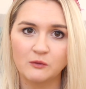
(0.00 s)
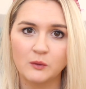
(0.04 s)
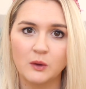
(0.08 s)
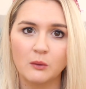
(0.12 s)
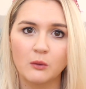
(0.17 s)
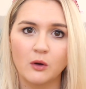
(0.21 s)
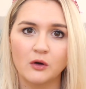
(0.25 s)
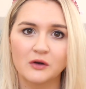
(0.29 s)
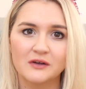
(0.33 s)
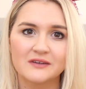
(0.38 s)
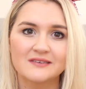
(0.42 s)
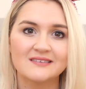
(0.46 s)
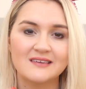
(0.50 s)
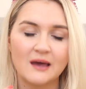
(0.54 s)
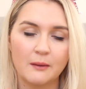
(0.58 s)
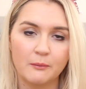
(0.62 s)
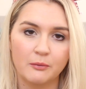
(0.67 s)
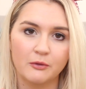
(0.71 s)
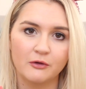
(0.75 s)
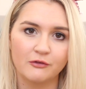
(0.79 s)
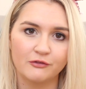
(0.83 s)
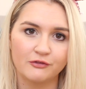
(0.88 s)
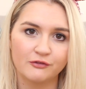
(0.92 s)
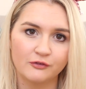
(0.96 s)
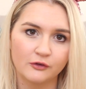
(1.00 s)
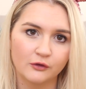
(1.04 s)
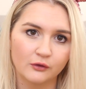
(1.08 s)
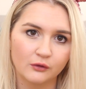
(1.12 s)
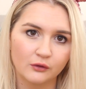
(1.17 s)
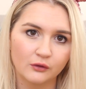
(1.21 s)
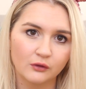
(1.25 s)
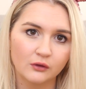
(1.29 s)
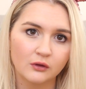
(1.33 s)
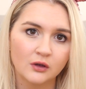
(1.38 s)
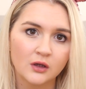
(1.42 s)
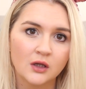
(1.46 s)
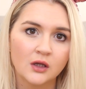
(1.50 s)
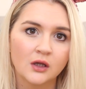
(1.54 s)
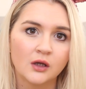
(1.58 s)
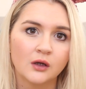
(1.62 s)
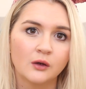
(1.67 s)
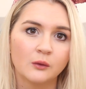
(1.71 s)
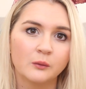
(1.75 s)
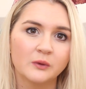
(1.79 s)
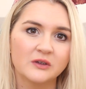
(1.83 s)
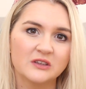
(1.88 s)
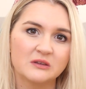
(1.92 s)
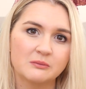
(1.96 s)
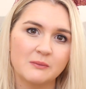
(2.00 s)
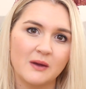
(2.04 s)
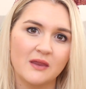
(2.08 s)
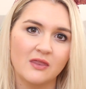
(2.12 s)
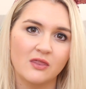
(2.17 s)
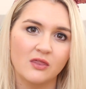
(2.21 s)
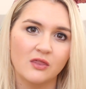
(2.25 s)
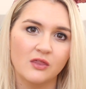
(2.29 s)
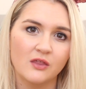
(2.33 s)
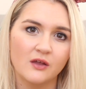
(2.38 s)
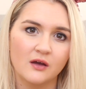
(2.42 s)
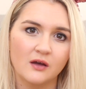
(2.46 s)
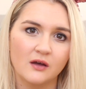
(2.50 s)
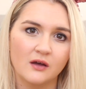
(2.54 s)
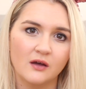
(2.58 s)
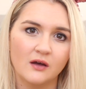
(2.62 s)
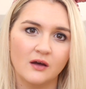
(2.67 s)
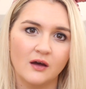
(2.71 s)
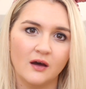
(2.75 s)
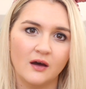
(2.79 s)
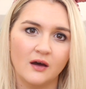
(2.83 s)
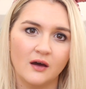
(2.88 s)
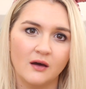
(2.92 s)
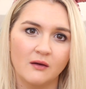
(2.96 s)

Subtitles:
we were on a separate floor, which meant that